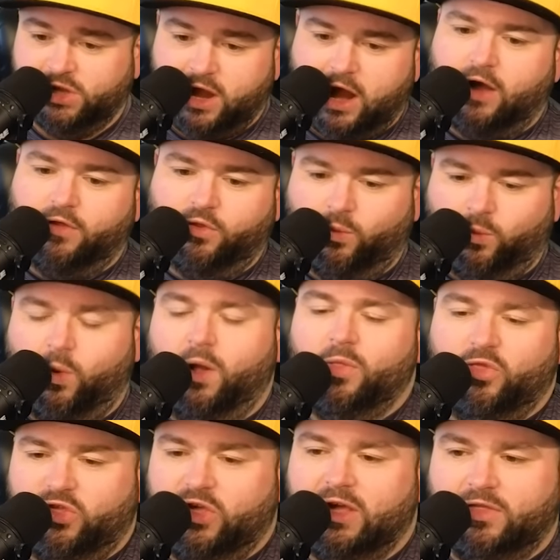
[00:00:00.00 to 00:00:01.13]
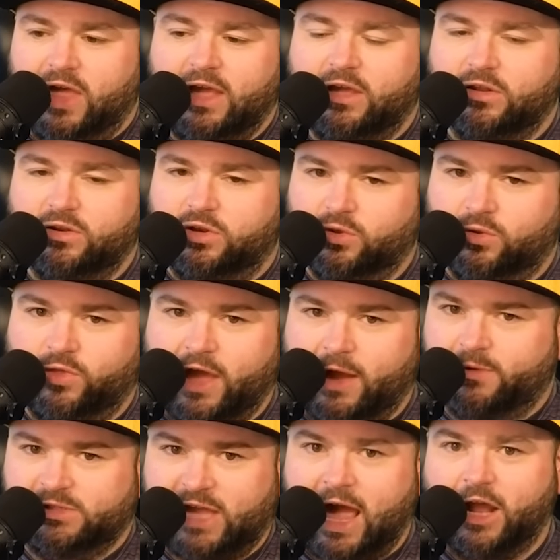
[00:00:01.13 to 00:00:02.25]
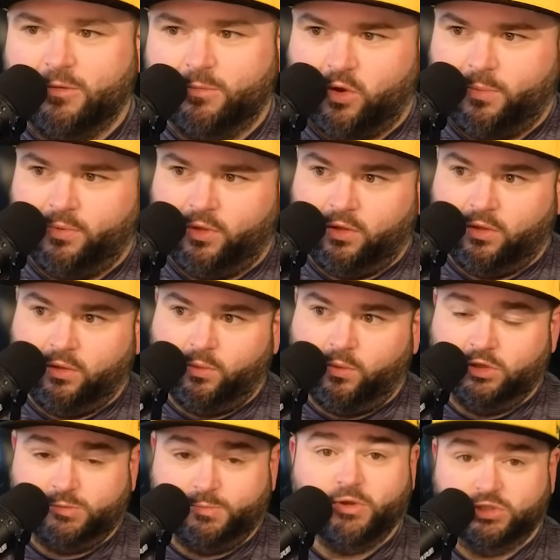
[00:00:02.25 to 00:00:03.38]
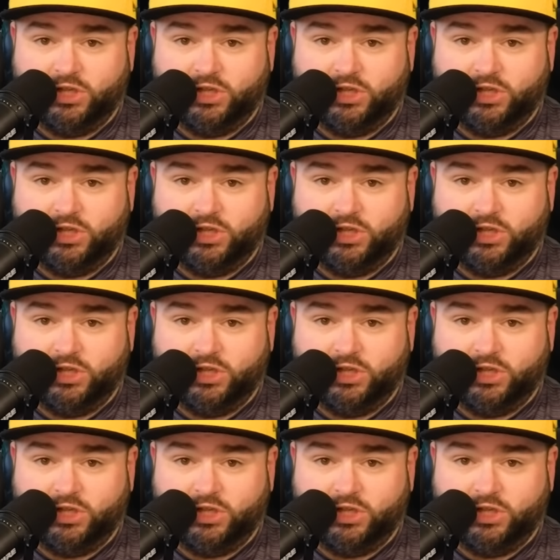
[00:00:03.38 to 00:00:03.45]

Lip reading: The one thing they could do that was admirable was push the